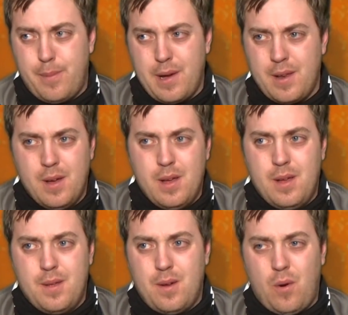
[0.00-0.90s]
but
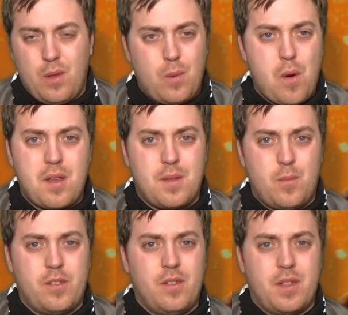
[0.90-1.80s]
only one of
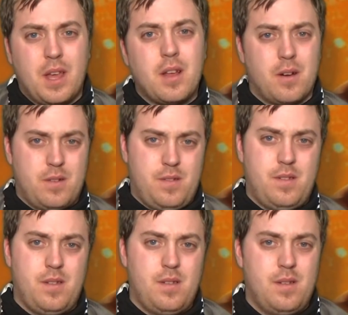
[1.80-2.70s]
them was in theaters